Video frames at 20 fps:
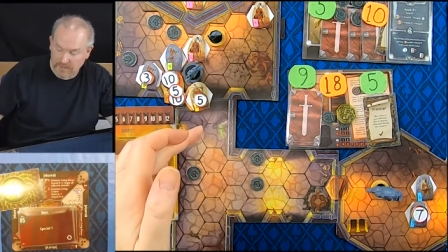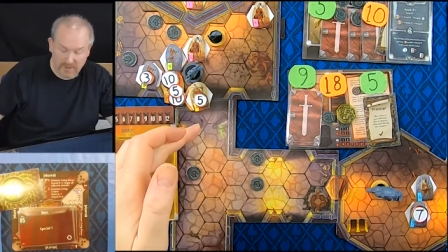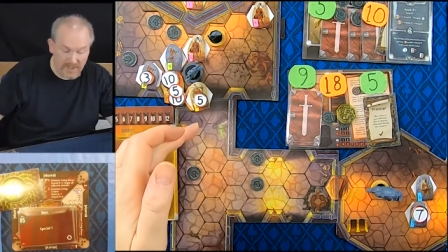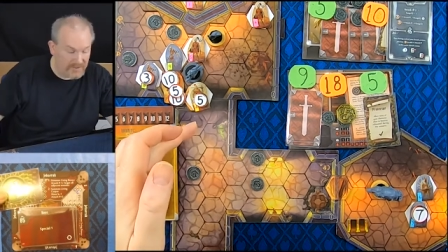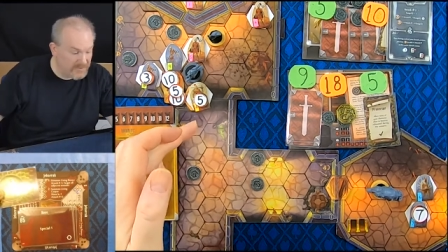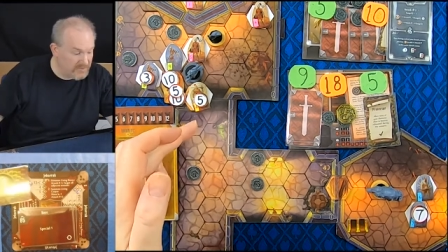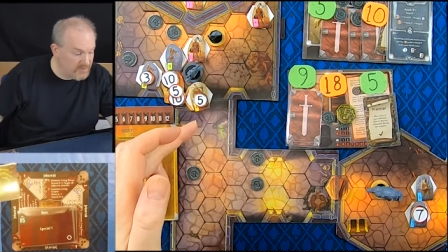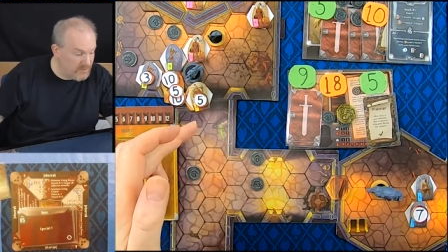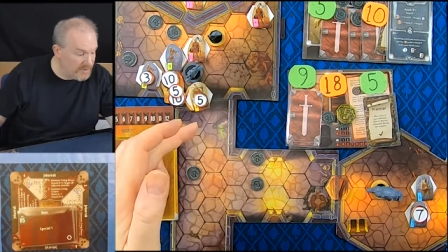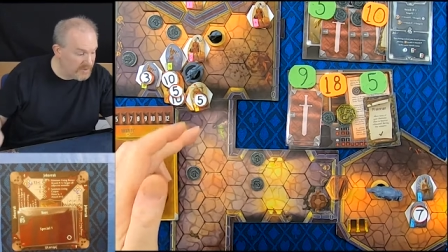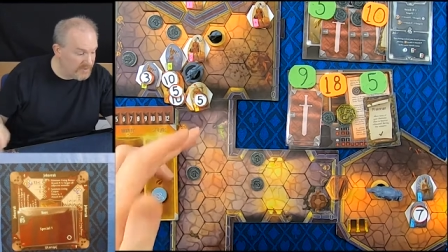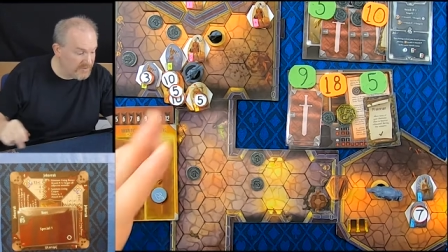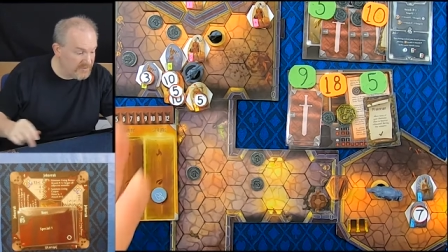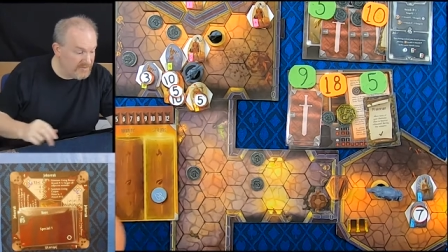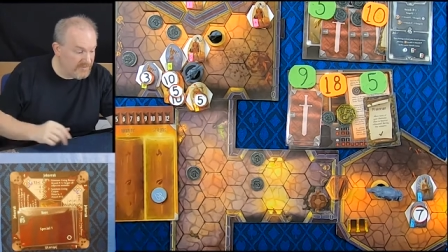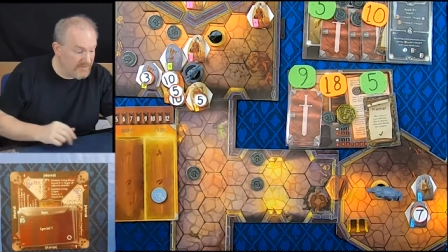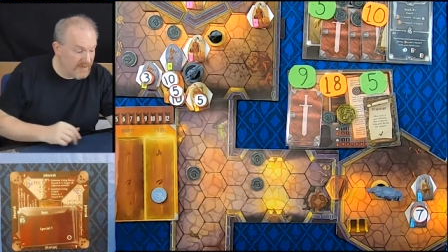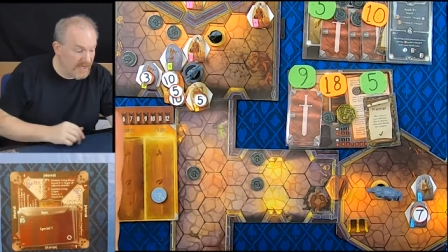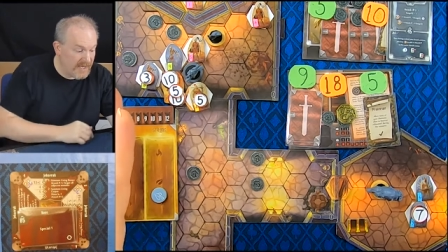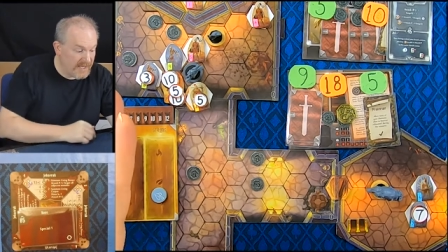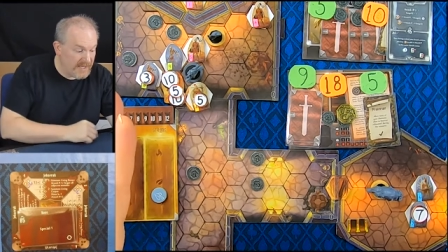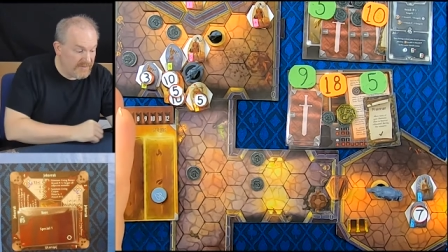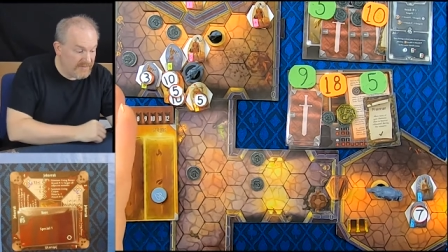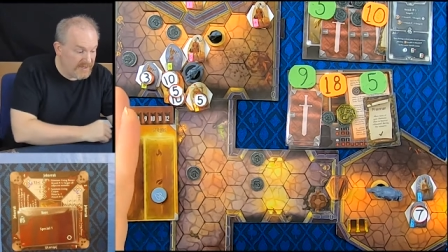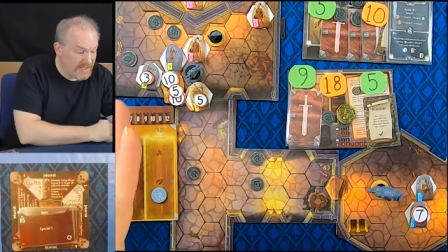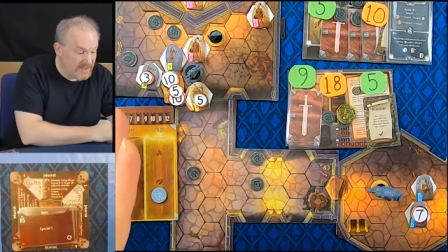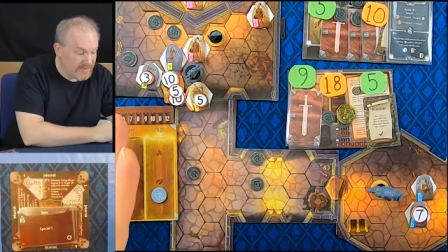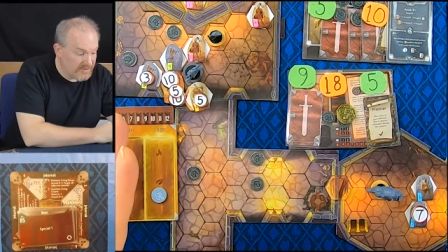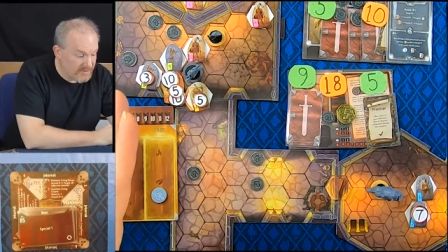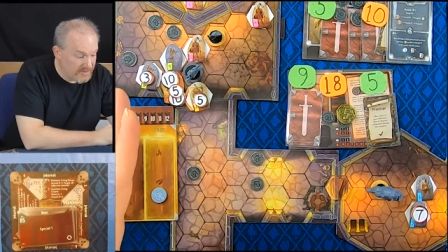+1 is 5.
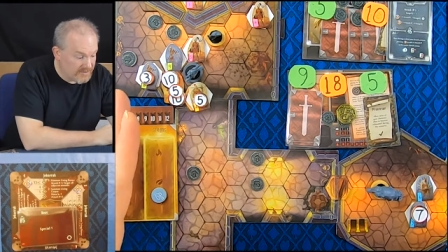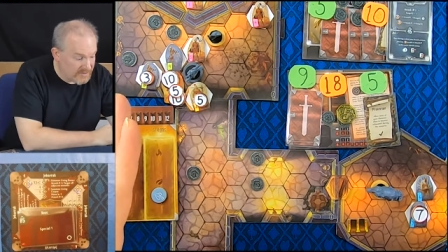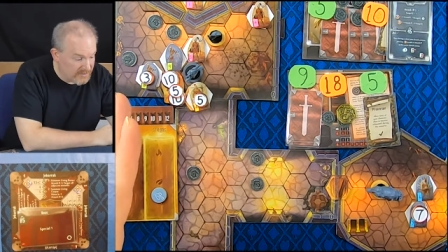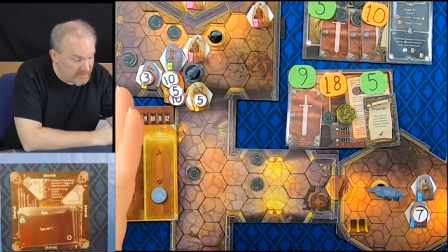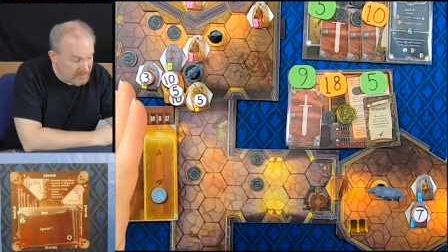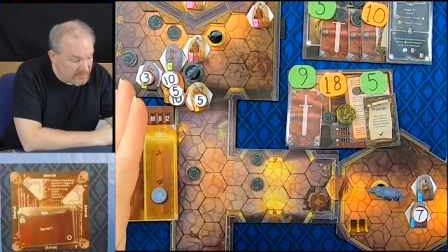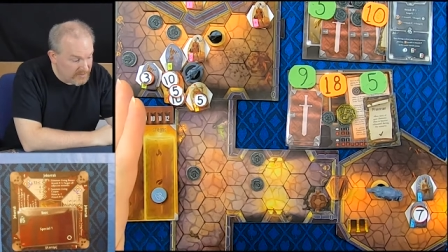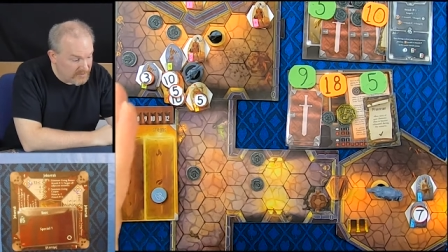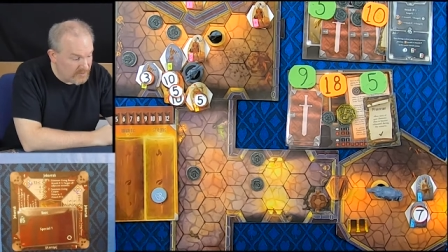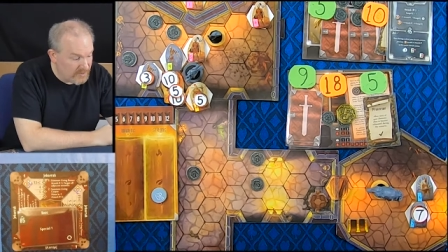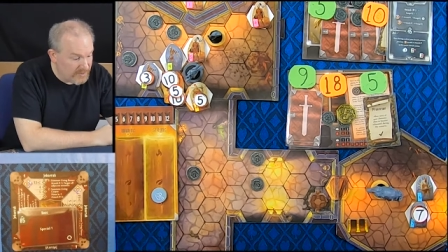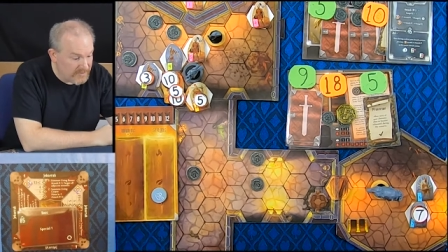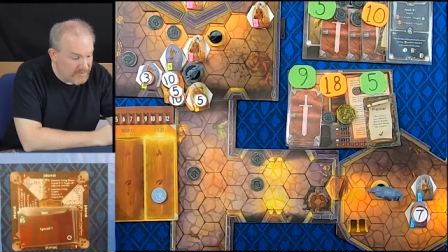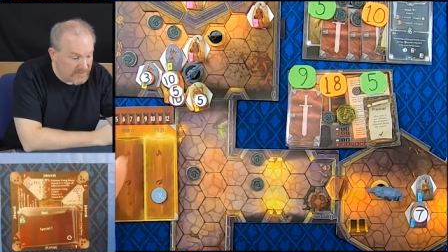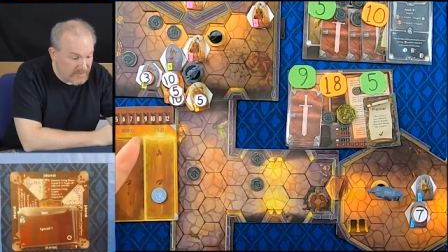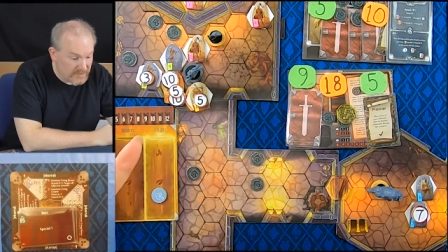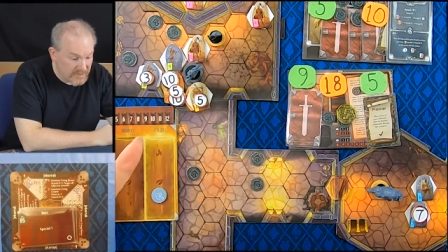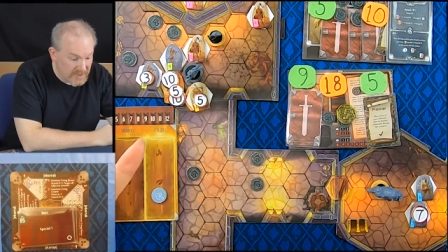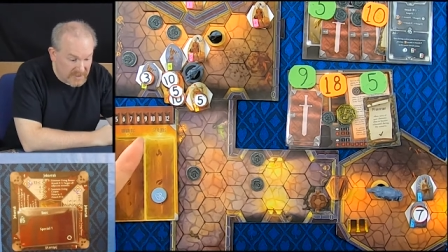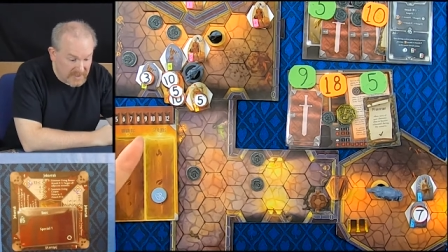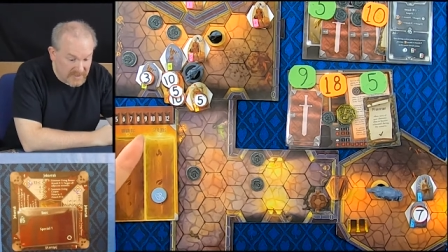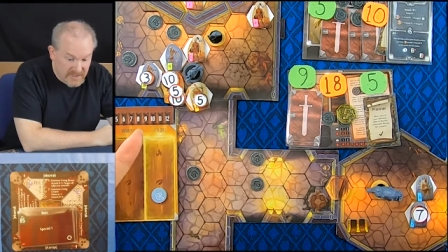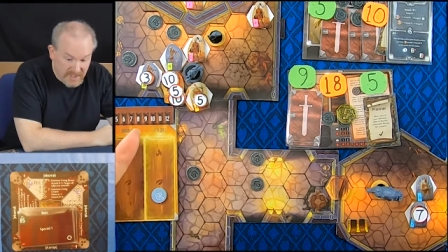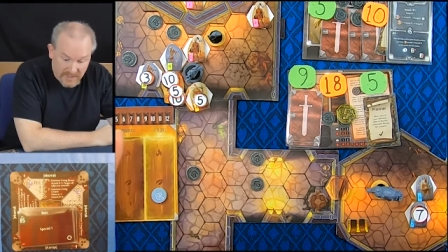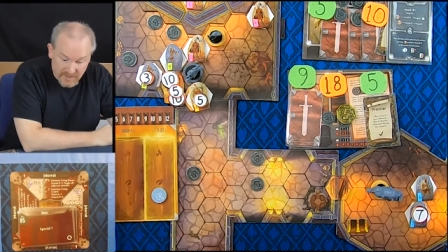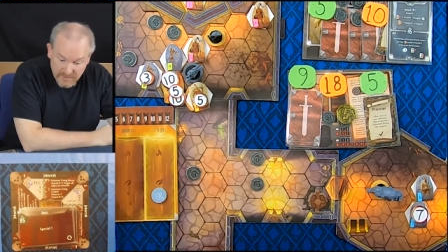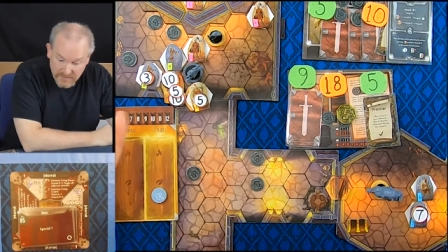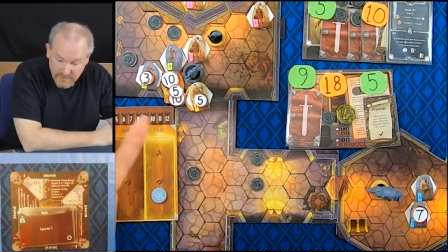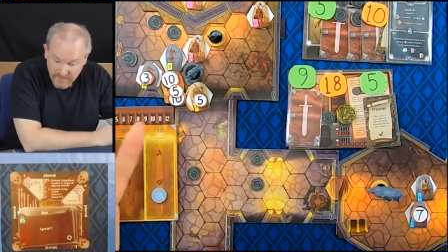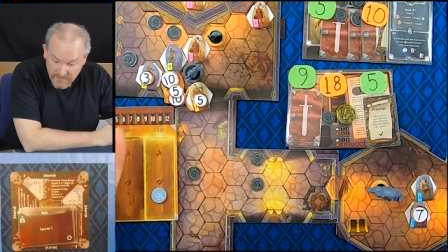He has a shield of 1, so he
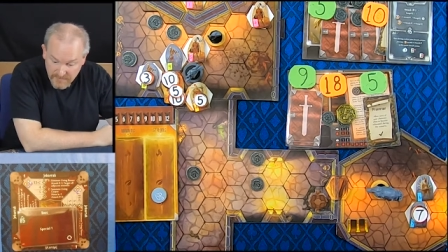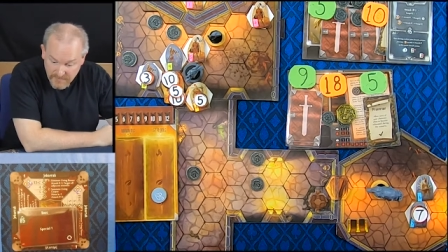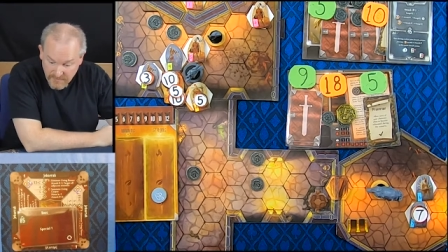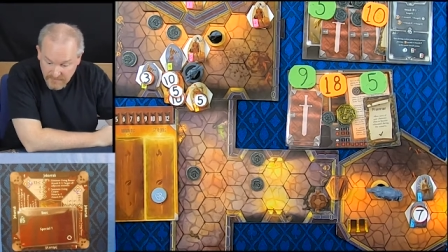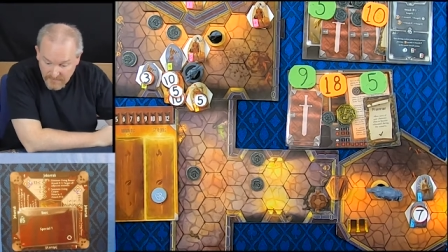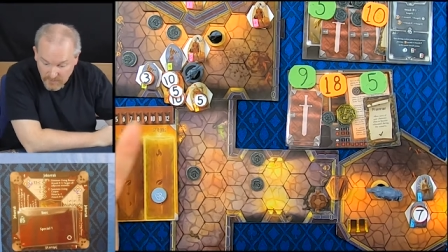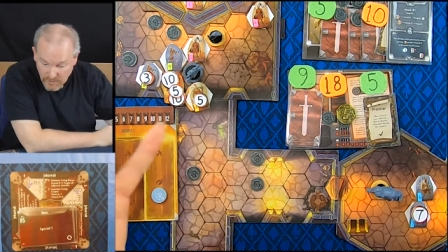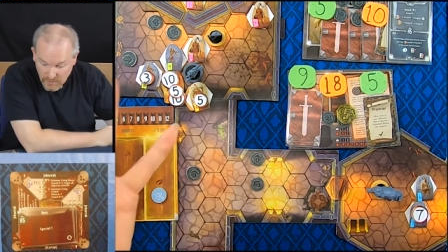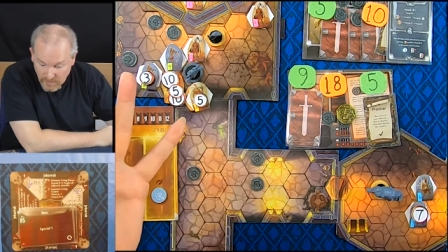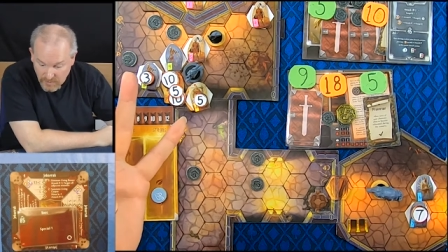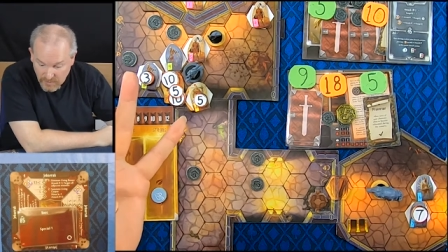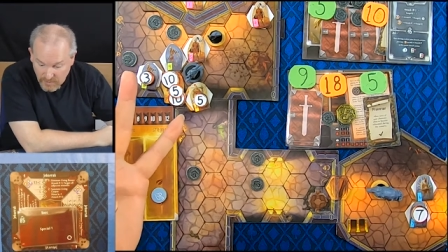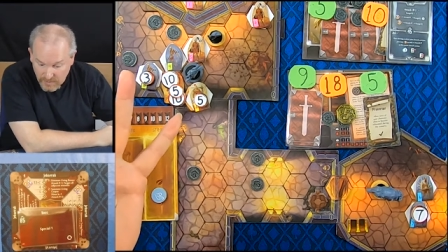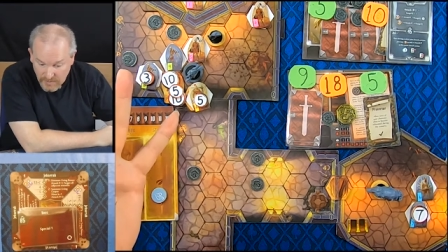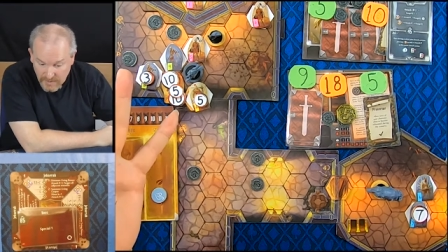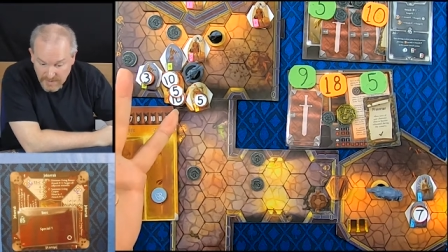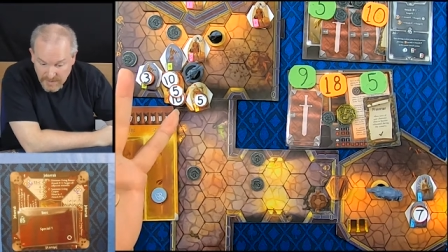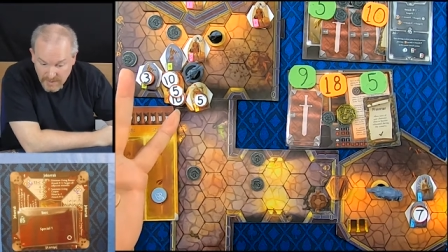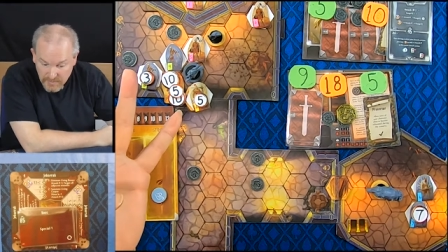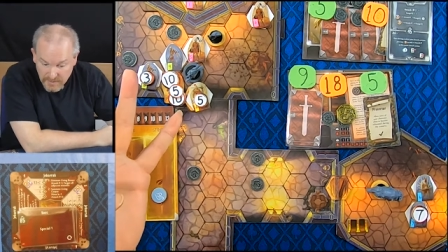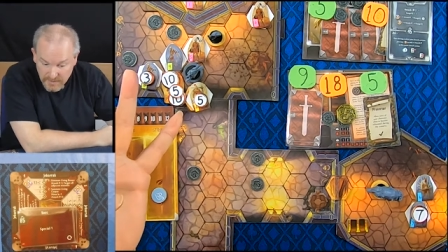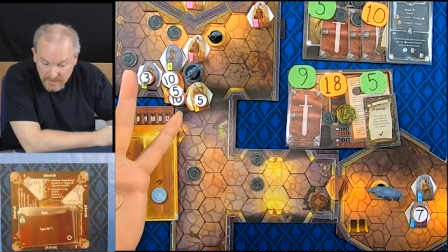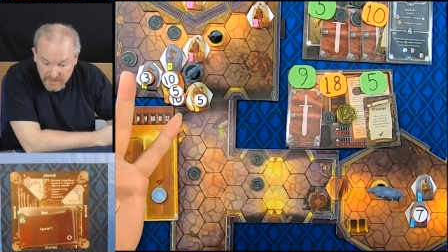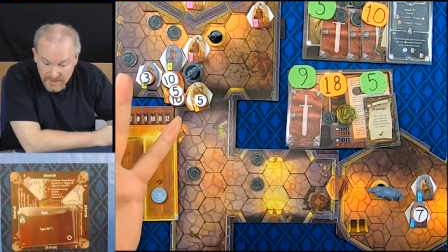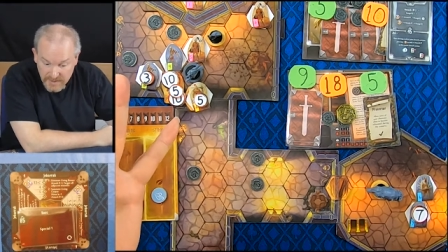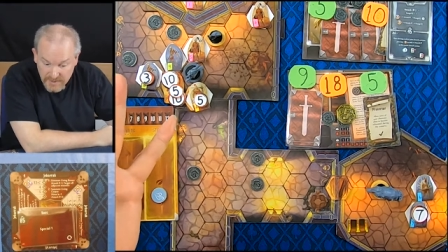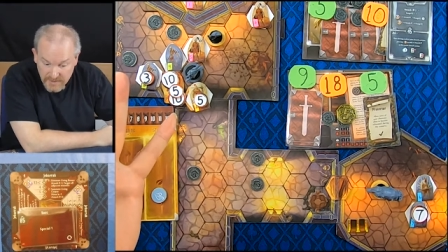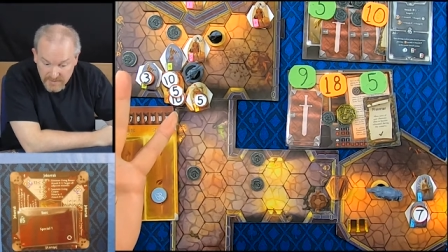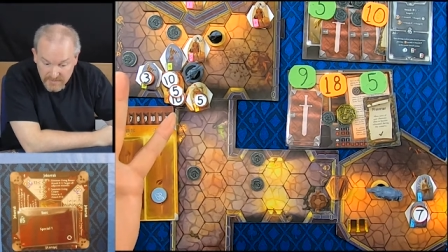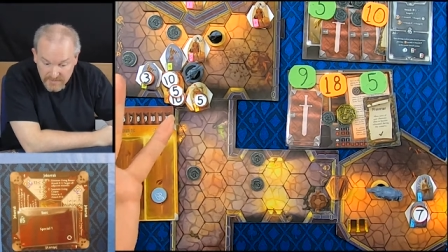takes 4. And I
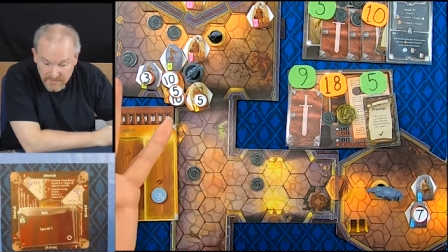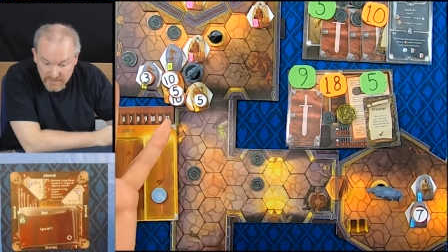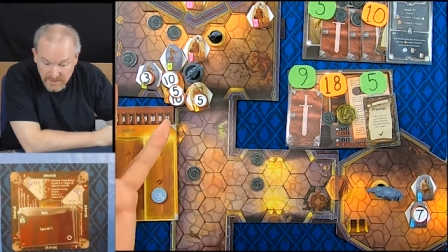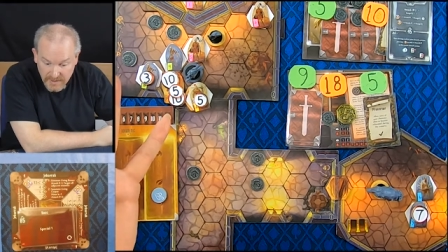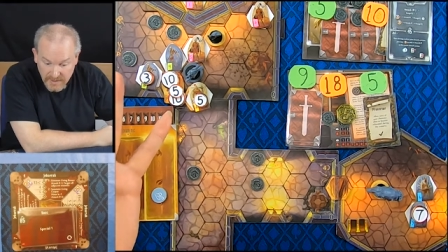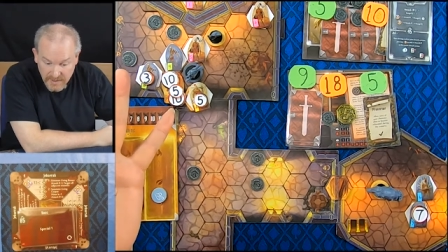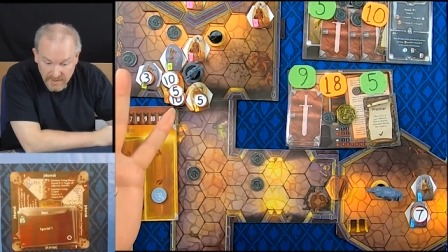believe,